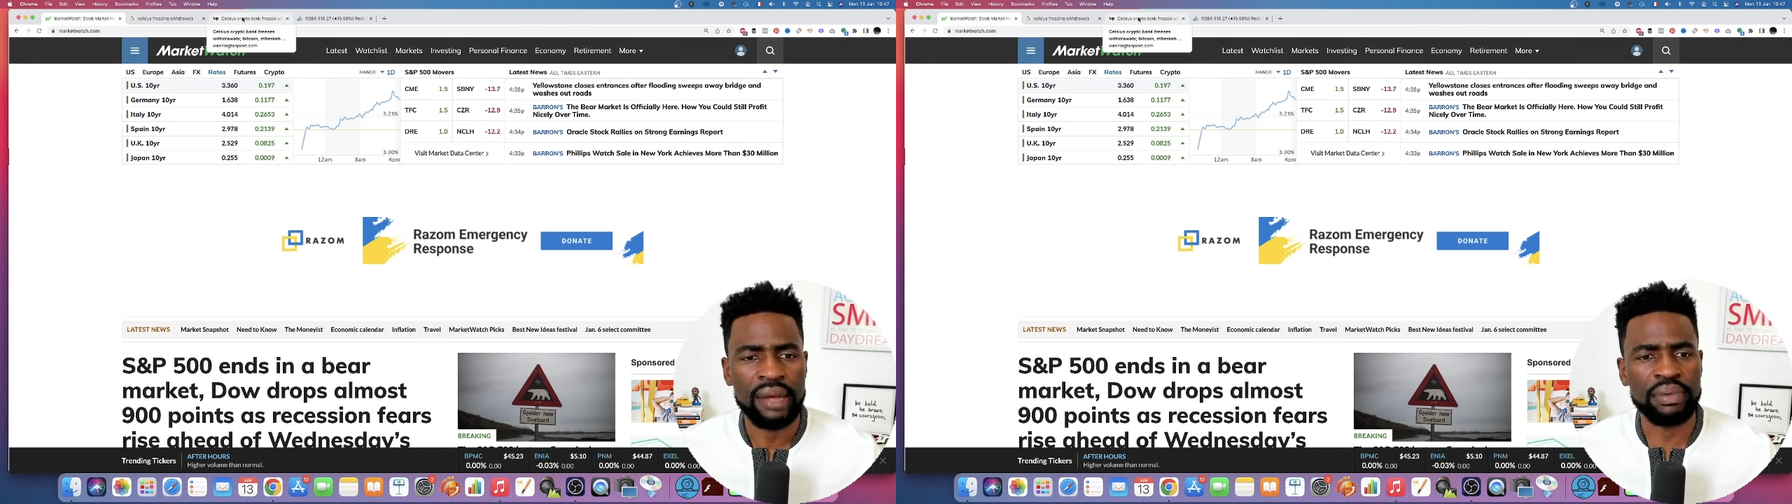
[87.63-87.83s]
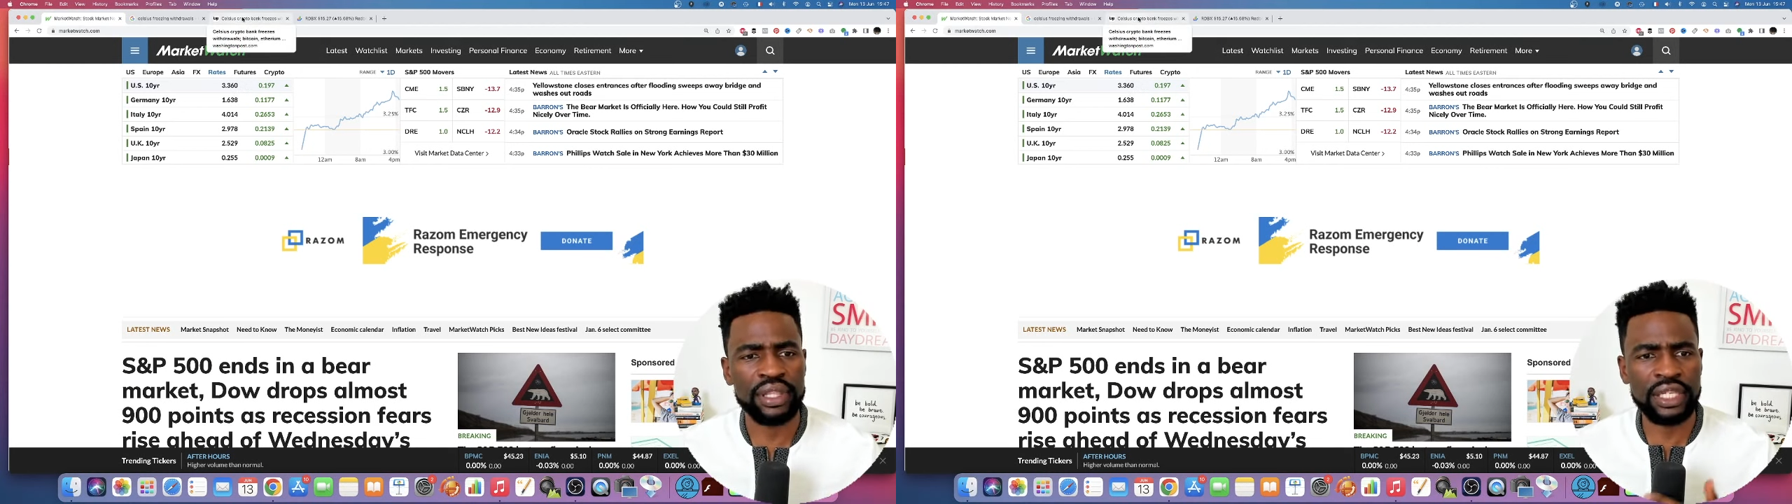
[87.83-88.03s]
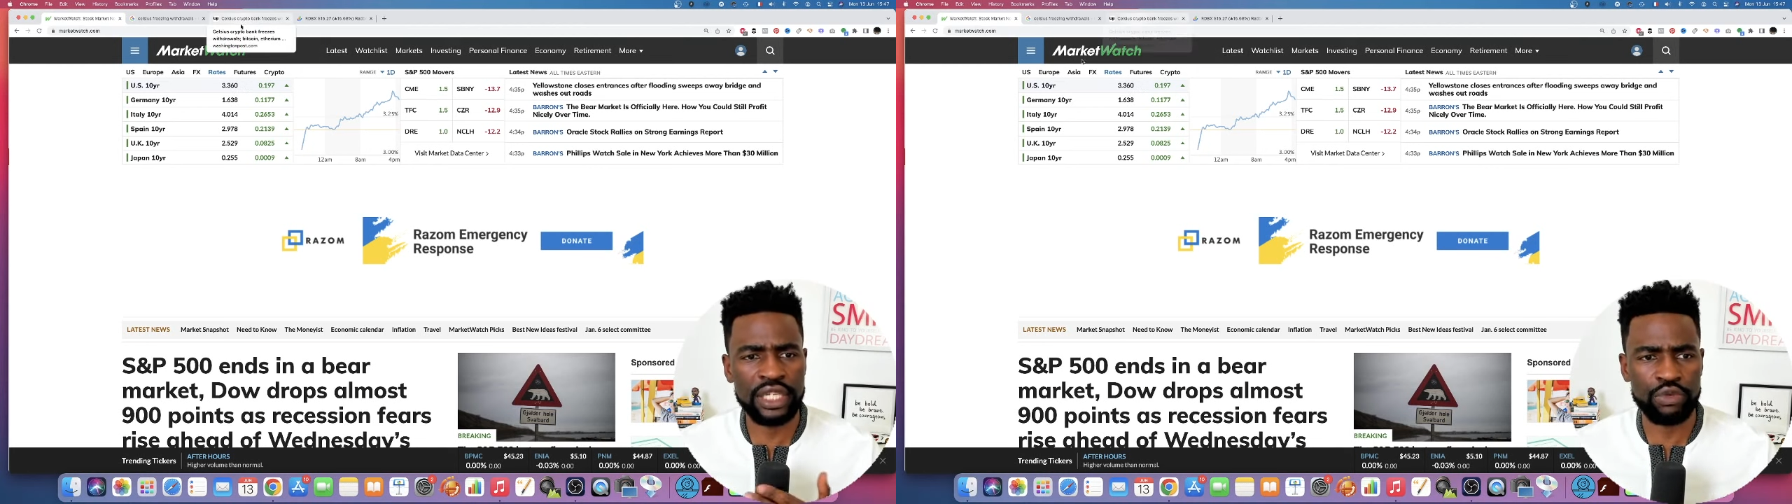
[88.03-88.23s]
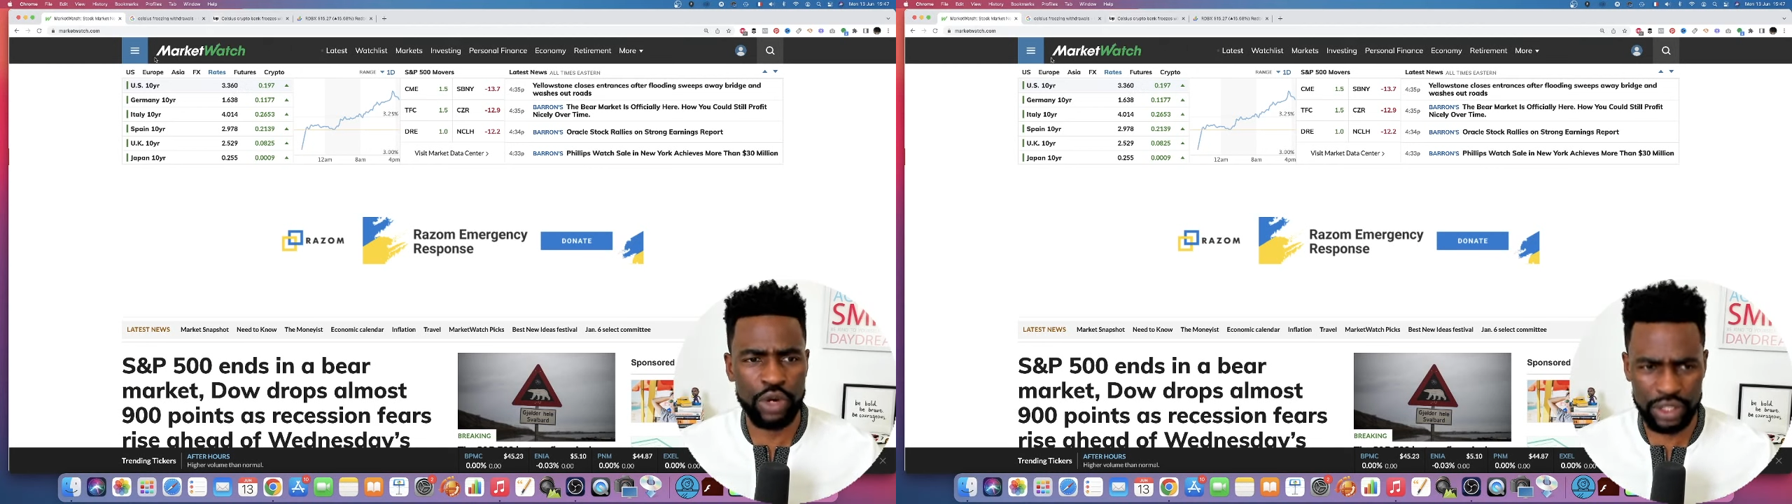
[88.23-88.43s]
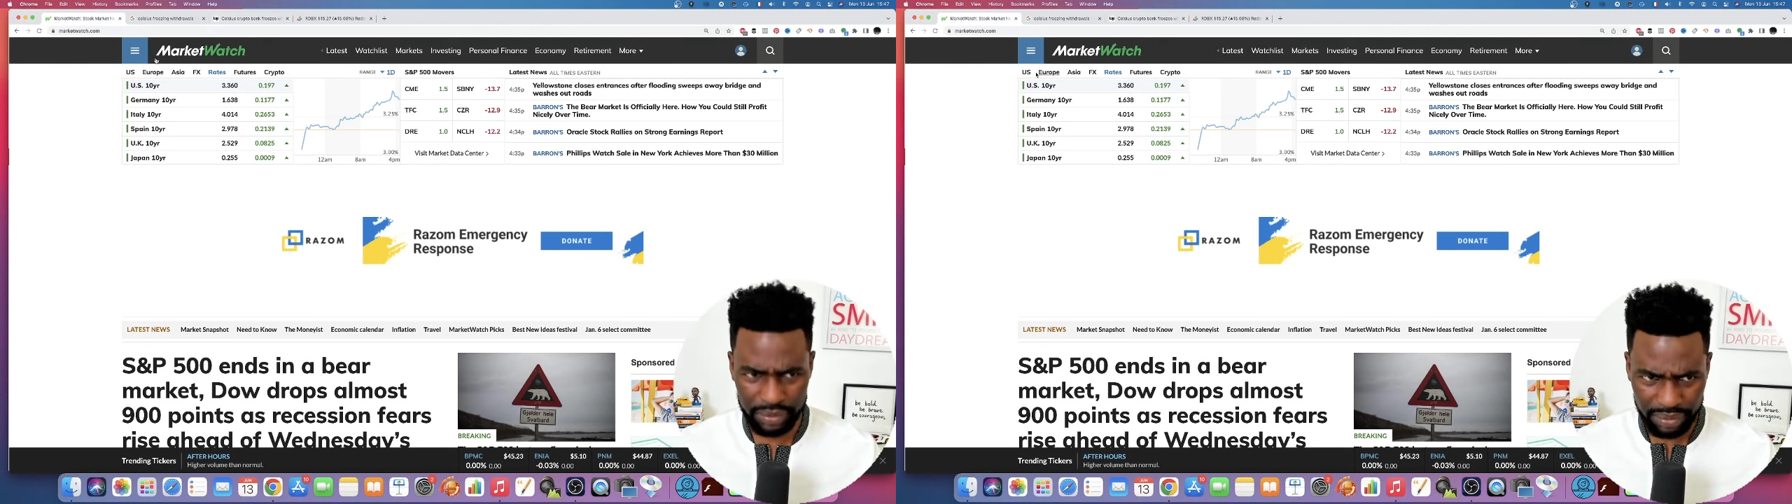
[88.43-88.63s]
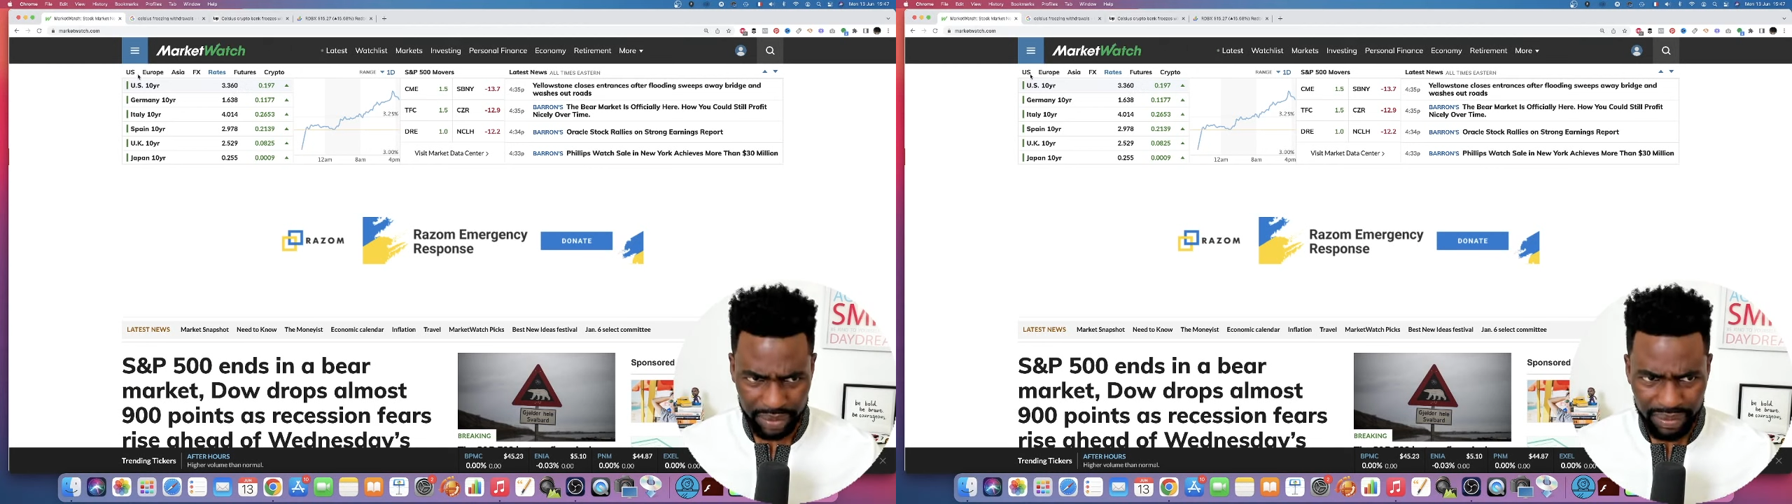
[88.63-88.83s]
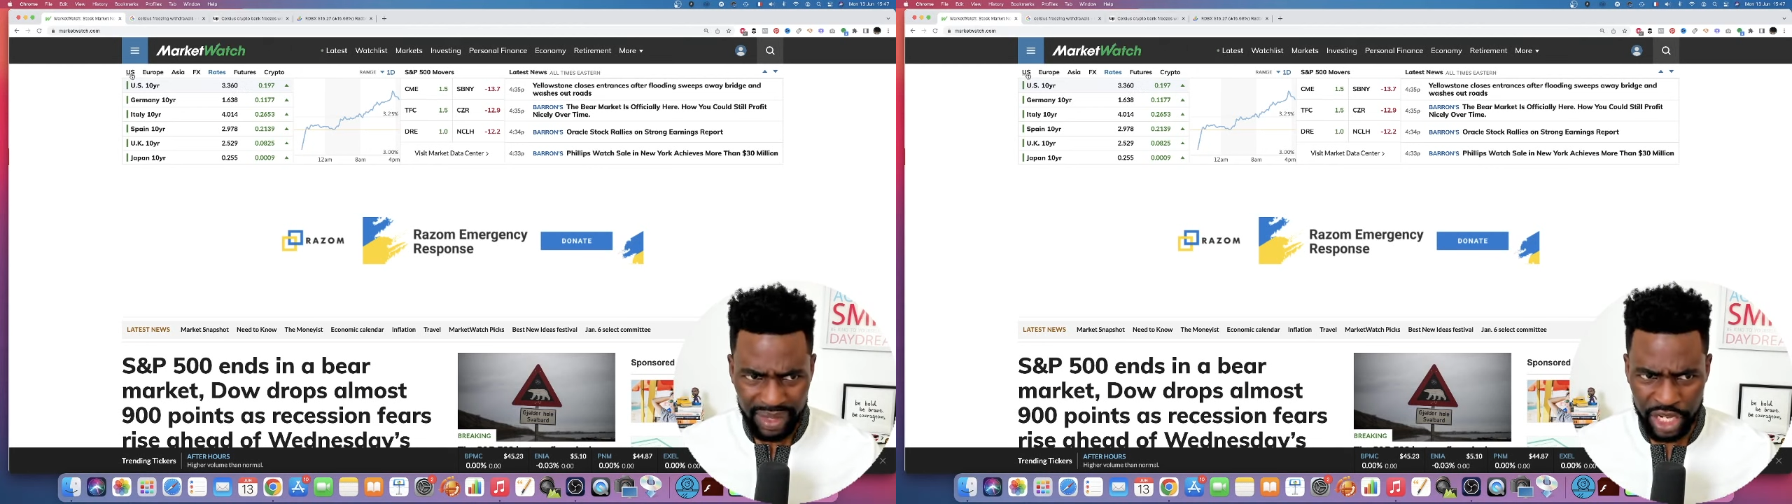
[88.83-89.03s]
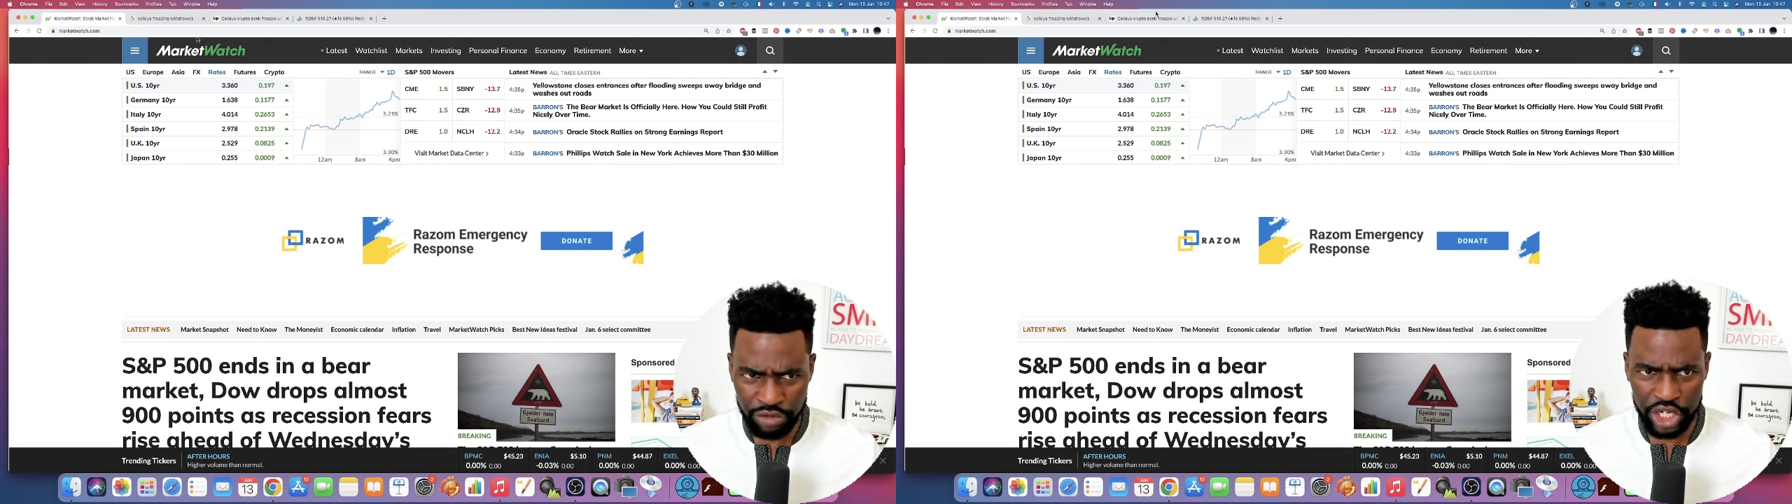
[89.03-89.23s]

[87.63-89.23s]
But this is what is really